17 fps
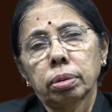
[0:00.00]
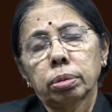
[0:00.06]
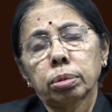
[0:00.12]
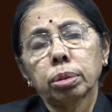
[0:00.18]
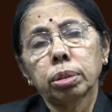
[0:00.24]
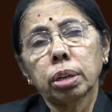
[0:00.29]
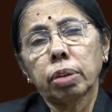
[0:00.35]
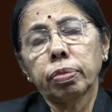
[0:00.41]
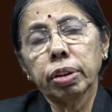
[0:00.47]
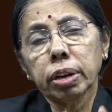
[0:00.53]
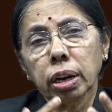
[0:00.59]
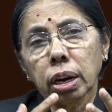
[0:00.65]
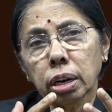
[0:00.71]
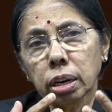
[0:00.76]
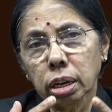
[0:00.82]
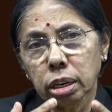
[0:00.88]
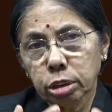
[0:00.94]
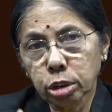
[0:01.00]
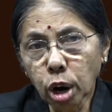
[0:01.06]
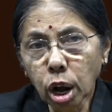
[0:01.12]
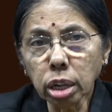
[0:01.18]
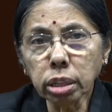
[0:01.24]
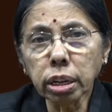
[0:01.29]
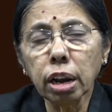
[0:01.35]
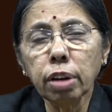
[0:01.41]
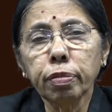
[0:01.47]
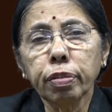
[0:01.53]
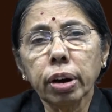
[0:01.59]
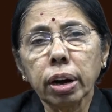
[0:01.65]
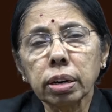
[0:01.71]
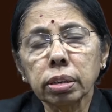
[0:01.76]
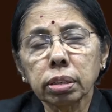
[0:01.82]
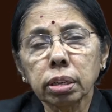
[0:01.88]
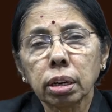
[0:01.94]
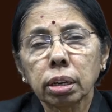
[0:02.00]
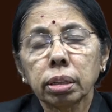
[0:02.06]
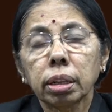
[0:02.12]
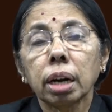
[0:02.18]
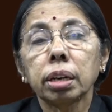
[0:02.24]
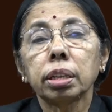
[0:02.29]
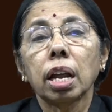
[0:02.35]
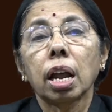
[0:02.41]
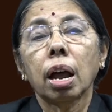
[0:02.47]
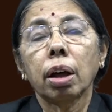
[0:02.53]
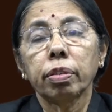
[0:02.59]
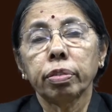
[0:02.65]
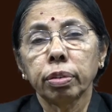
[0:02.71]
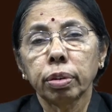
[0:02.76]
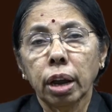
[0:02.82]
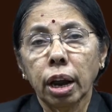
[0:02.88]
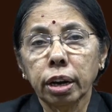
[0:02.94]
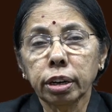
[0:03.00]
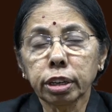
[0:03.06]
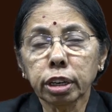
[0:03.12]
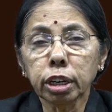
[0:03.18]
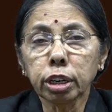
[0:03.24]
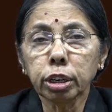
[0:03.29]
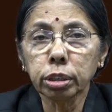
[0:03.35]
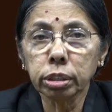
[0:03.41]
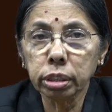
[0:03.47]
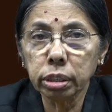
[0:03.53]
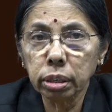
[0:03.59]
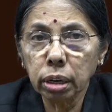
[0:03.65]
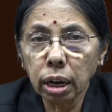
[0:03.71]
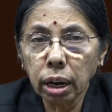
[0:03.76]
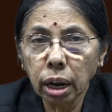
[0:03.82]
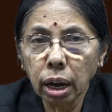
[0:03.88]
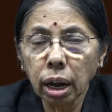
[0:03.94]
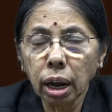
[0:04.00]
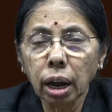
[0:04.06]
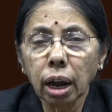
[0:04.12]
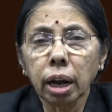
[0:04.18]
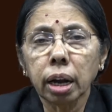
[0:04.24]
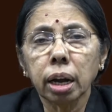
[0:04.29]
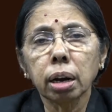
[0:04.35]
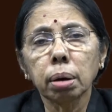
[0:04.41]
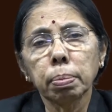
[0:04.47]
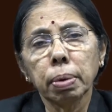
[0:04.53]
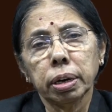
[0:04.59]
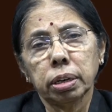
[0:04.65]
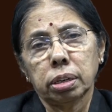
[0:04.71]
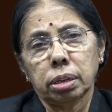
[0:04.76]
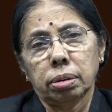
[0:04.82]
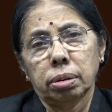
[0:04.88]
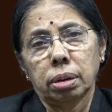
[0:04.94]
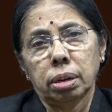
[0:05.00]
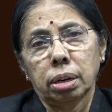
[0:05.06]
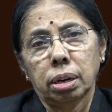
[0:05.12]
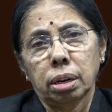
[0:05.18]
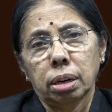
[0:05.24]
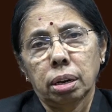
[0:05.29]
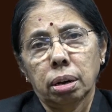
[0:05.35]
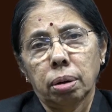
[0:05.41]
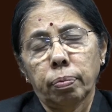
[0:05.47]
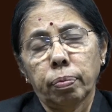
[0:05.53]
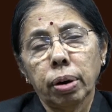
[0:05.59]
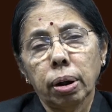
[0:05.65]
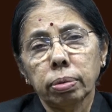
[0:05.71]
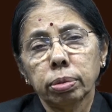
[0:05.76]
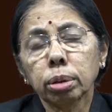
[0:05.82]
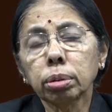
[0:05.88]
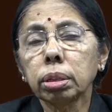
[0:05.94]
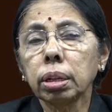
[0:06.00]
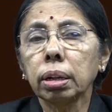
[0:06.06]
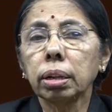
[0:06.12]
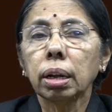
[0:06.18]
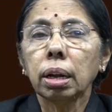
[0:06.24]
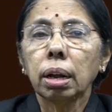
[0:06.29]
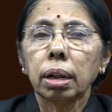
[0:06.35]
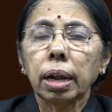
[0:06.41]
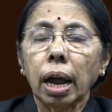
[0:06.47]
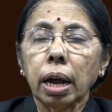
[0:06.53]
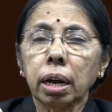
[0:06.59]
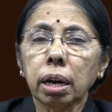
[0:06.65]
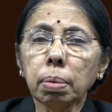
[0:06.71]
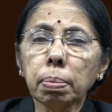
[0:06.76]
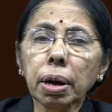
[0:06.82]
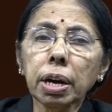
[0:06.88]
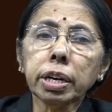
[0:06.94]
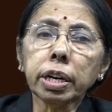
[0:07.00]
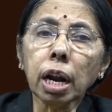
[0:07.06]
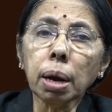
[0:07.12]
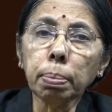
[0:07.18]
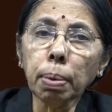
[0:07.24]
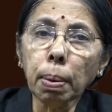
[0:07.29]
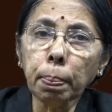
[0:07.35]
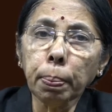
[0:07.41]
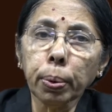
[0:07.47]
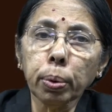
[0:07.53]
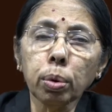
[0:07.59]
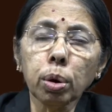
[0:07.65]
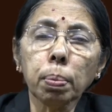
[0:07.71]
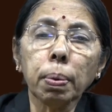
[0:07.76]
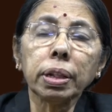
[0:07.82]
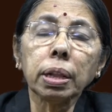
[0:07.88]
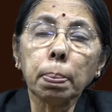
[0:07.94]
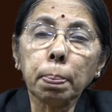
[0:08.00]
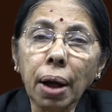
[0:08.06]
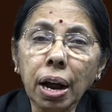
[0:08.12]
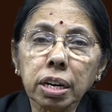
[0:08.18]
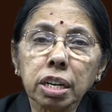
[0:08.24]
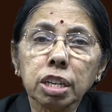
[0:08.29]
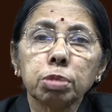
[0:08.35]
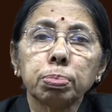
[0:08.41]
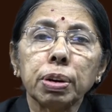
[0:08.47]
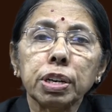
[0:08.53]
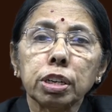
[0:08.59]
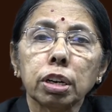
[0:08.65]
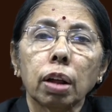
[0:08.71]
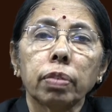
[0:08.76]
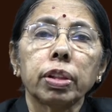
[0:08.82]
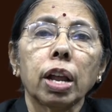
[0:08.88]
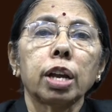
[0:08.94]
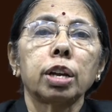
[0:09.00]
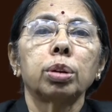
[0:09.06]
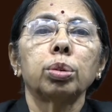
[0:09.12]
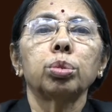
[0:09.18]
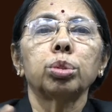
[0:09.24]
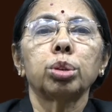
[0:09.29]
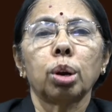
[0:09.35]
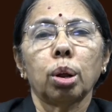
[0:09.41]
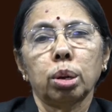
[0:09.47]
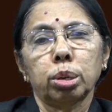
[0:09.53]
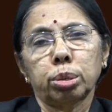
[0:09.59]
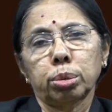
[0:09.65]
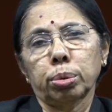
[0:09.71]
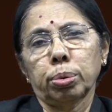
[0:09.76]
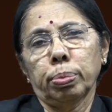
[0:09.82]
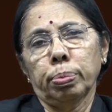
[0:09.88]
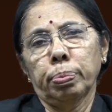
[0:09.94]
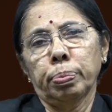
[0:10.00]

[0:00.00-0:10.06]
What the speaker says: So that we can draw the inference that they have entered in agreement. So the agreement can be proved by the participation of the accuser also.